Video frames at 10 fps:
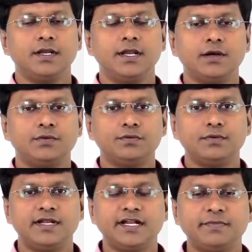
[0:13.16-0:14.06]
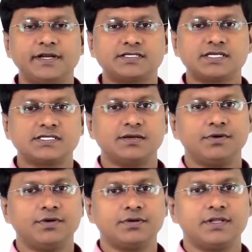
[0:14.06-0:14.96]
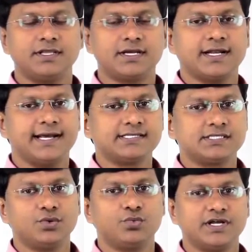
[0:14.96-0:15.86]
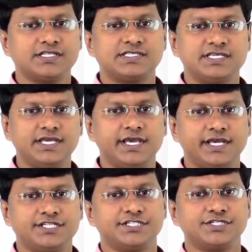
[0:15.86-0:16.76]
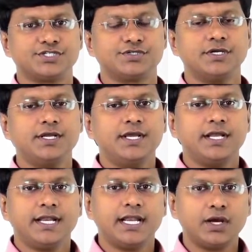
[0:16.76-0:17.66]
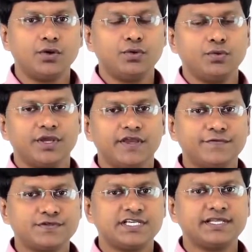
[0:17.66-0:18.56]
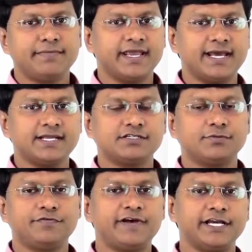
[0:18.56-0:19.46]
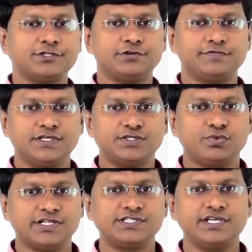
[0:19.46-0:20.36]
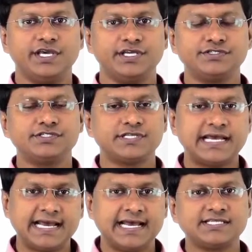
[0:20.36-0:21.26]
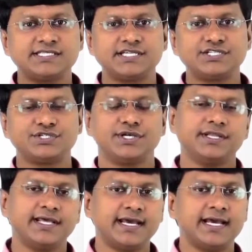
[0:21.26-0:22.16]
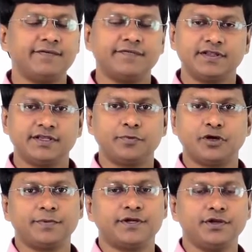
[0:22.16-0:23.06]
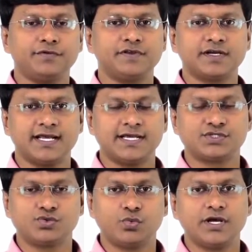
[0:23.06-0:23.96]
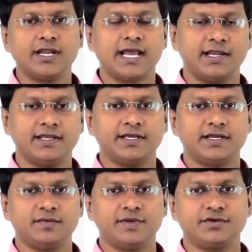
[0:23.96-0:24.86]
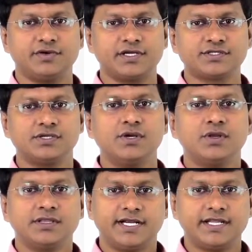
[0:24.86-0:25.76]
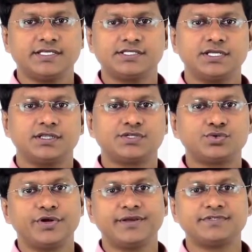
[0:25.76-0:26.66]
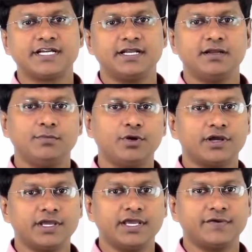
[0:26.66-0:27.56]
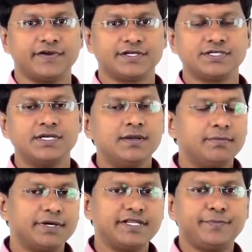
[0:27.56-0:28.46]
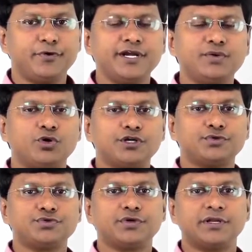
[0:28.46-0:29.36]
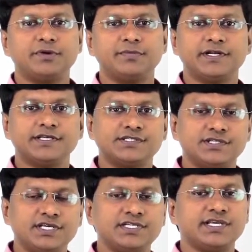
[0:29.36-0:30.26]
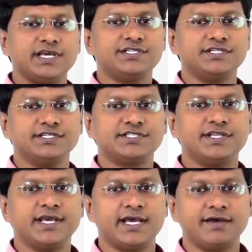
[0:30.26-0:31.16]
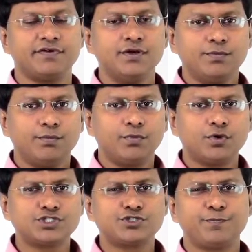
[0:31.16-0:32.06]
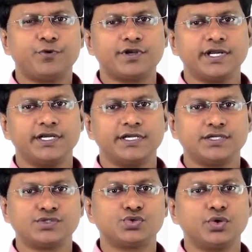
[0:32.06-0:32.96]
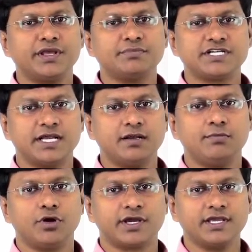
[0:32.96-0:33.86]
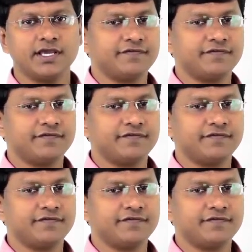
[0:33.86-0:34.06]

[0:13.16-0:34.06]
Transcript: Now let me discuss about the class 1C agents. Now if you see the mechanism of action of these 1C agents, as such they have the property of the class 1 antiarrhythmic drugs, that is the sodium channel blocking effects. But the point what you should remember is these agents, they have most potent sodium channel blocking